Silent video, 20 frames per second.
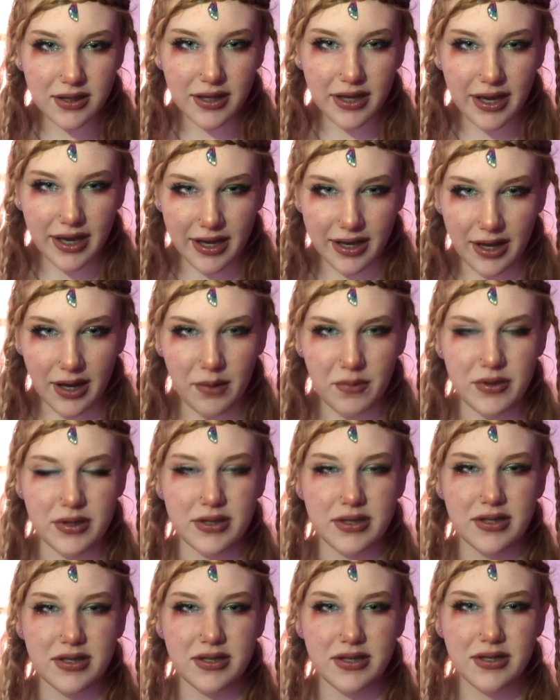And that
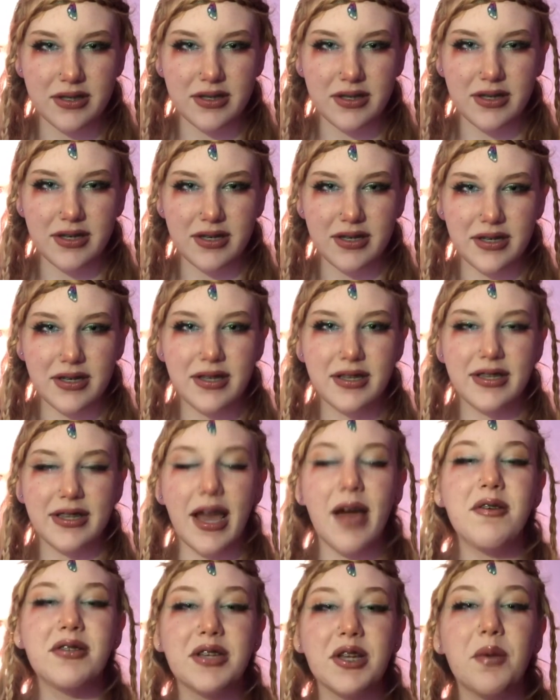was
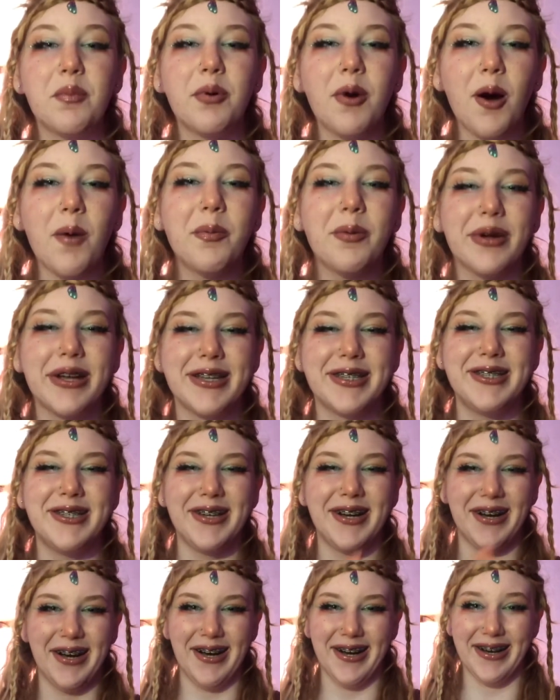inappropriate to
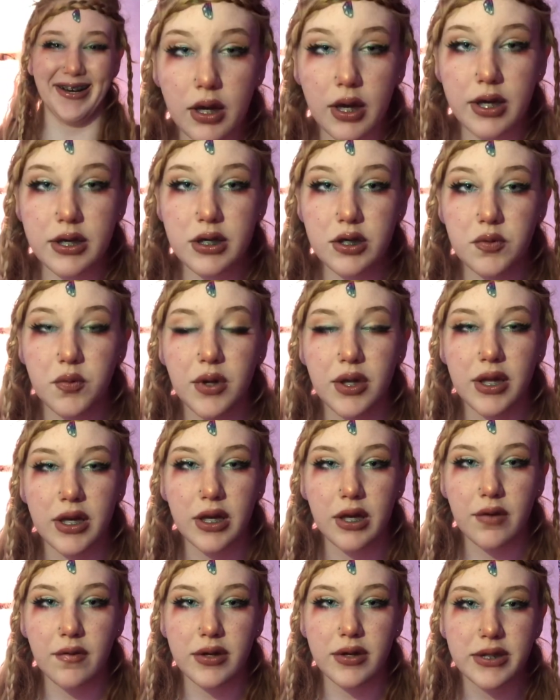her. It just
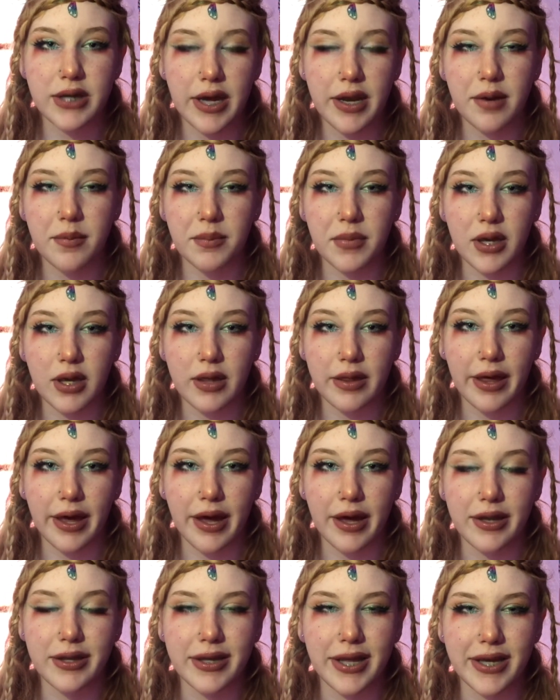really irritated me
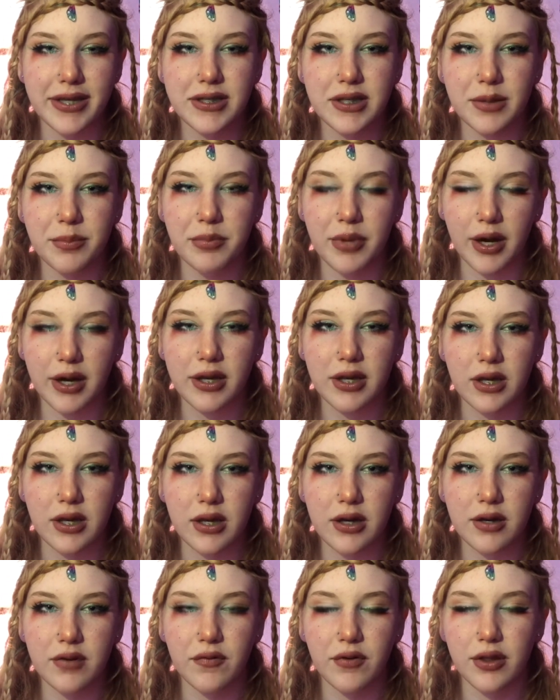that they see
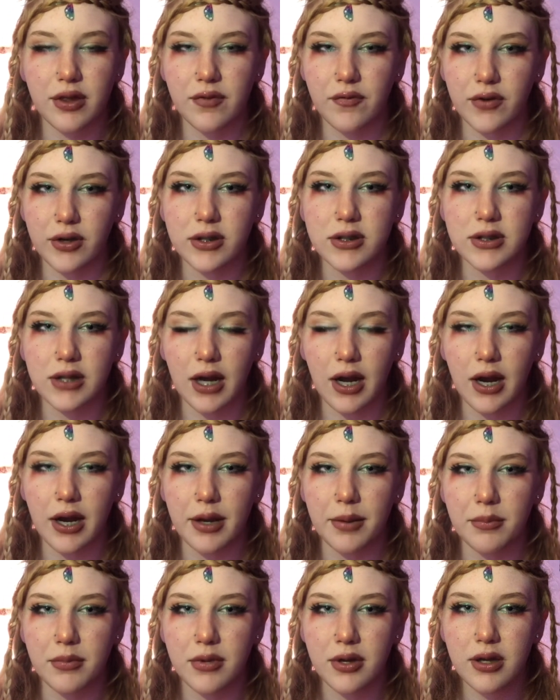bucking for the first
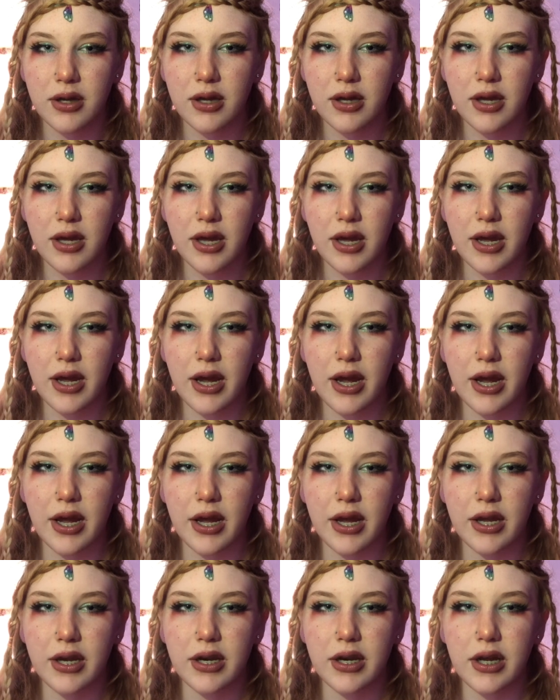time
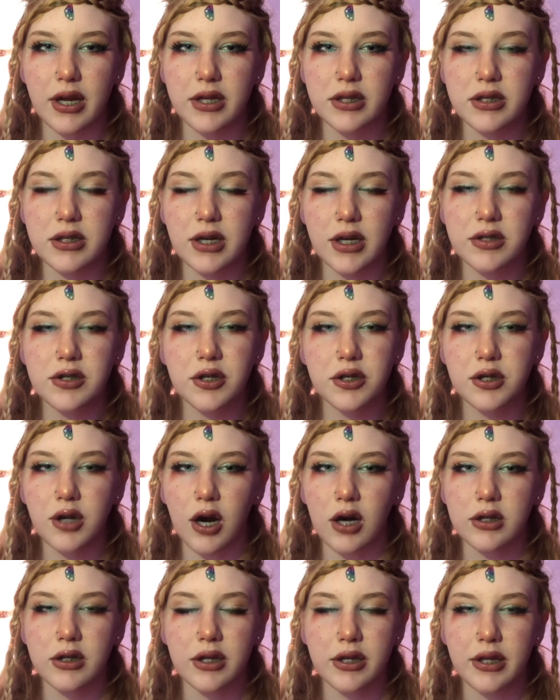and it's such a
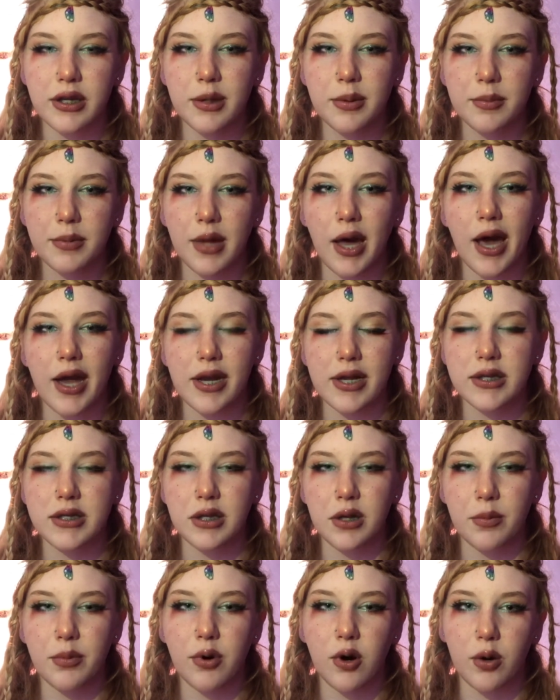shock to them that it's
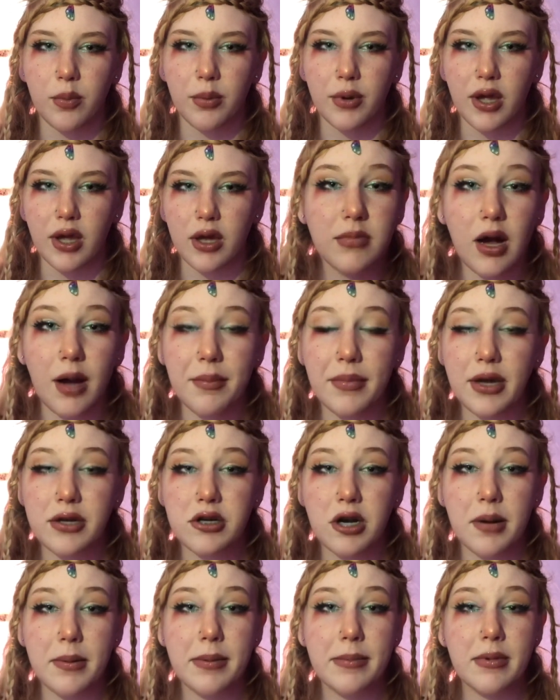inappropriate. I'm not
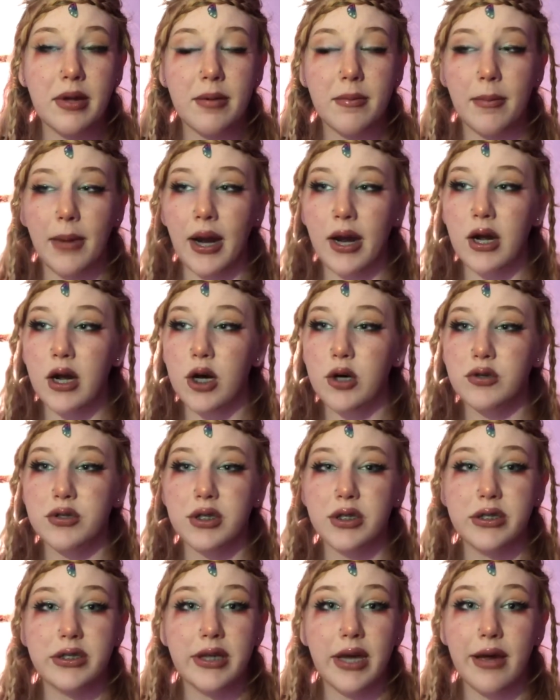trying to be mean, my coach
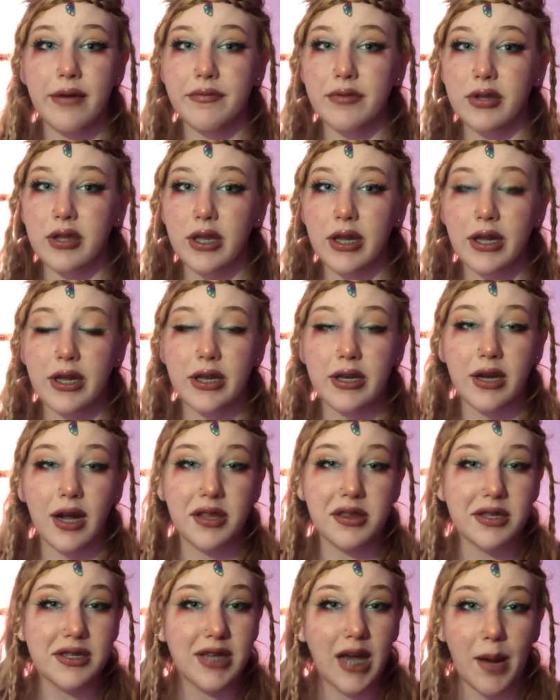is definitely
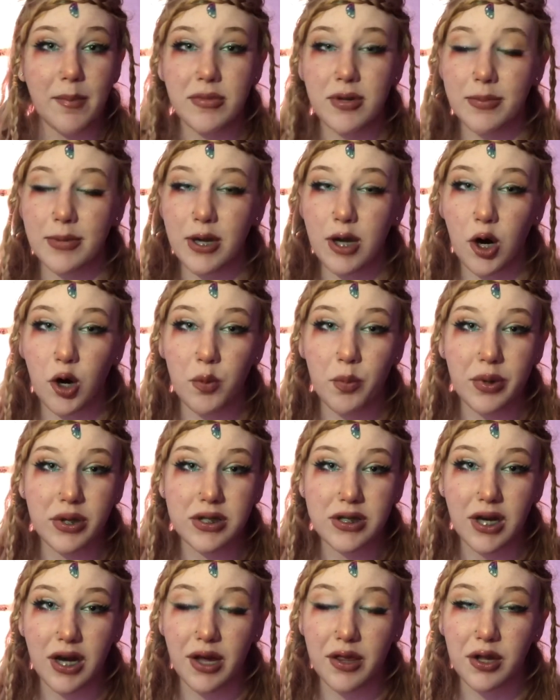not the type to be open
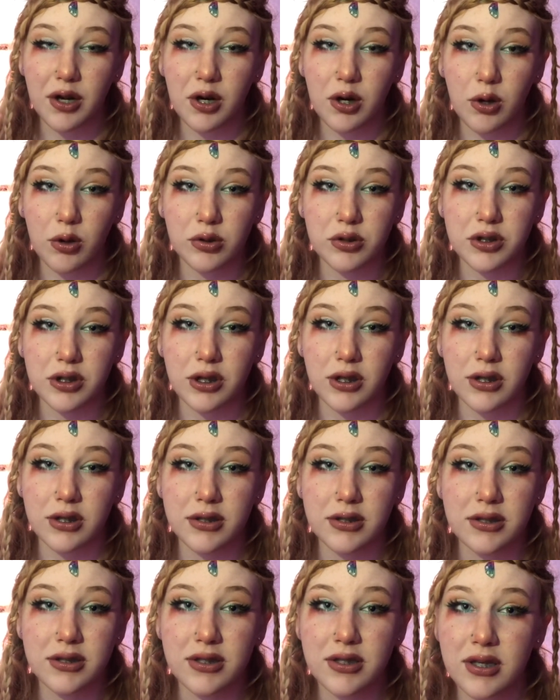to other
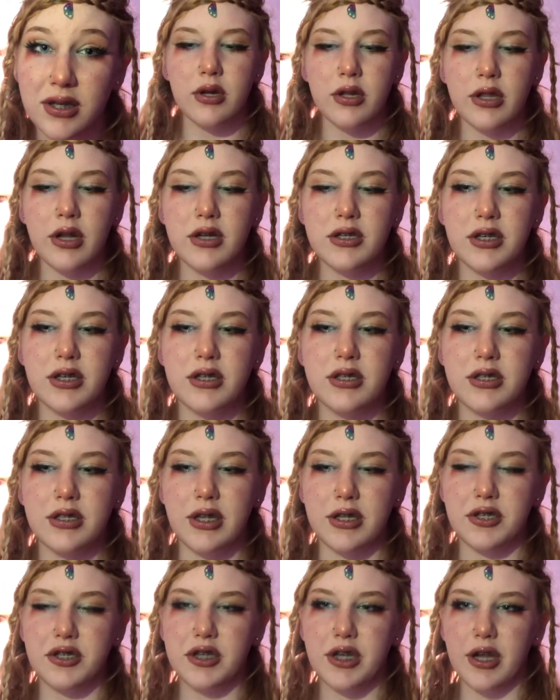cultures. There's
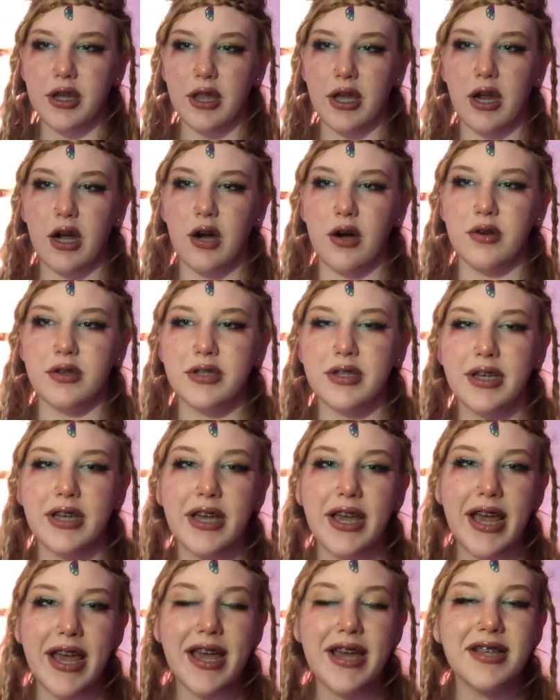this cheer that goes
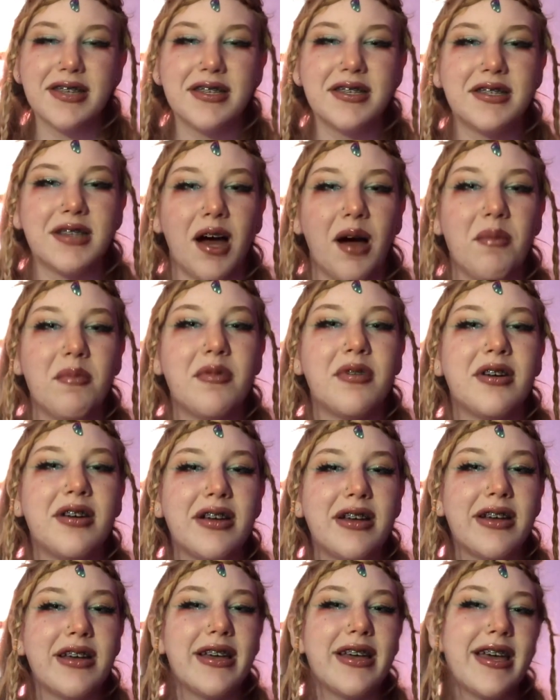and stomp
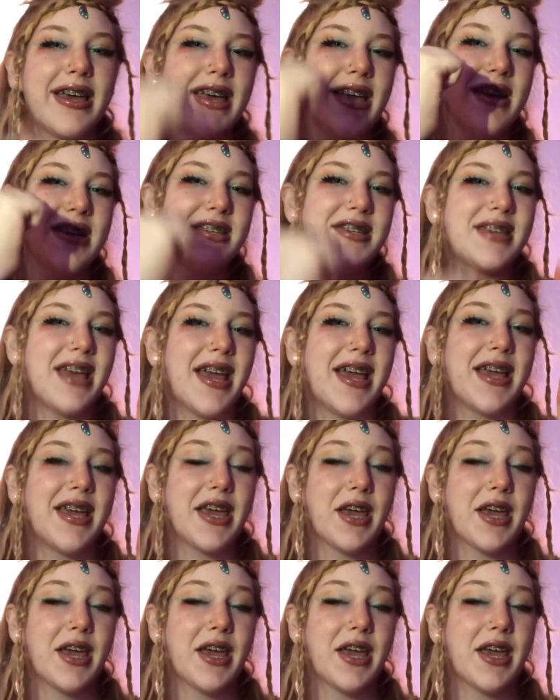and shake